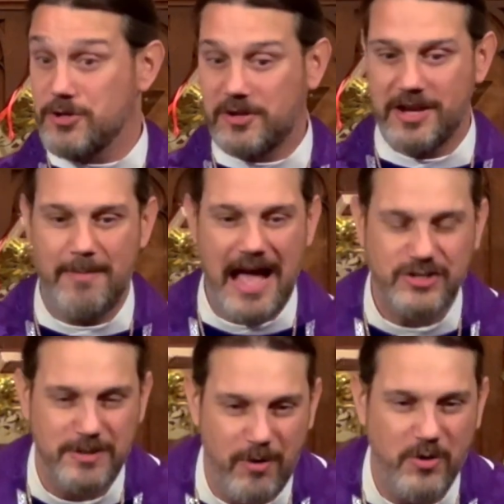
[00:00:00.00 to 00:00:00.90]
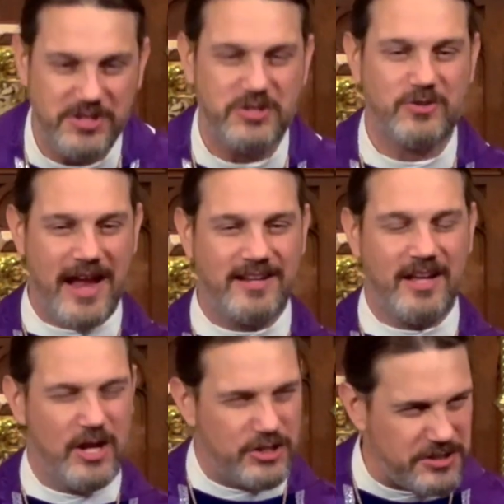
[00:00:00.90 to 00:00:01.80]
You can imagine Moses trying
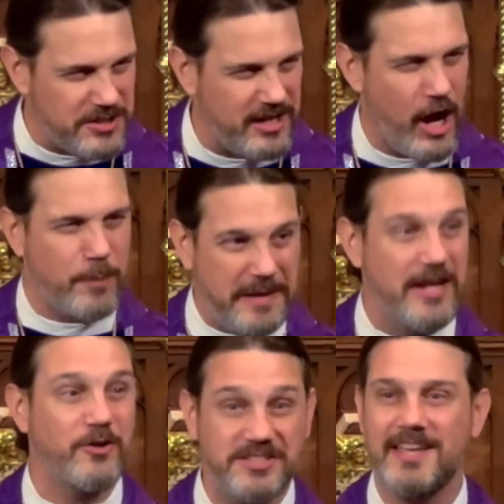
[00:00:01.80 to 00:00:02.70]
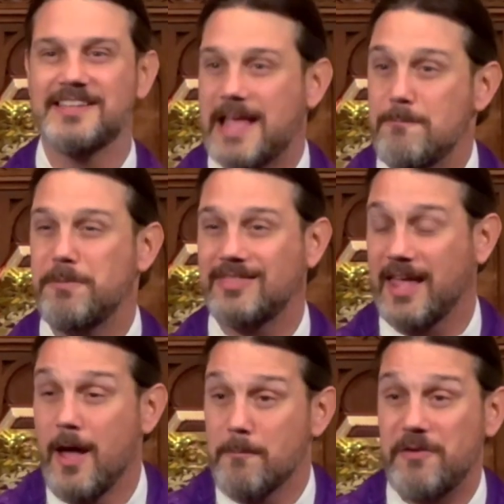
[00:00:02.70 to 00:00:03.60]
to appeal to his
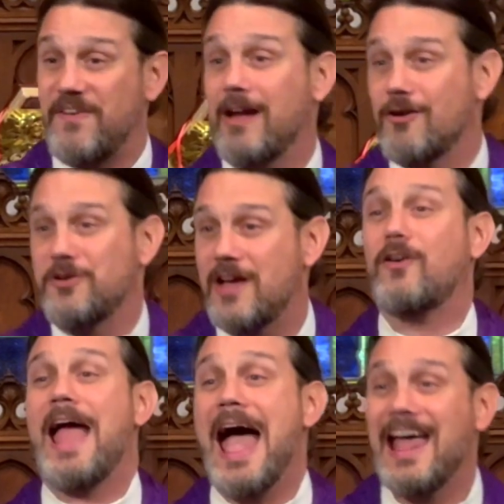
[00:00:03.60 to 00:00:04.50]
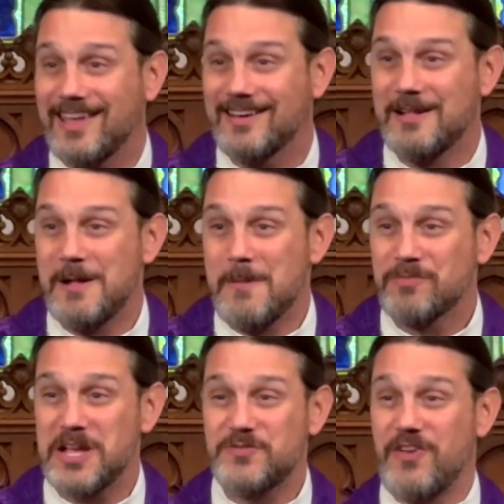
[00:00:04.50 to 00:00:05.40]
empathy, but Pharaoh never had it.
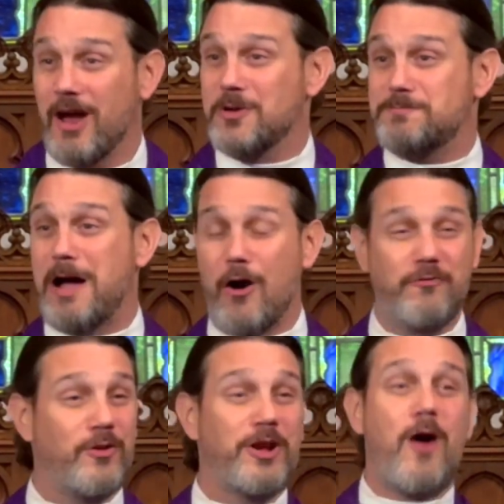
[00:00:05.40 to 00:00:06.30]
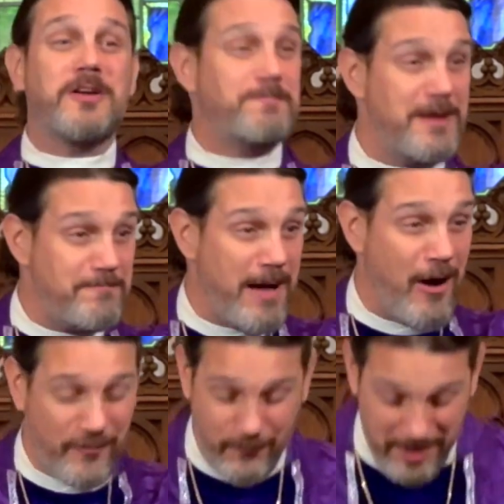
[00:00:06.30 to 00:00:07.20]
Because Pharaoh was powerful and always been powerful.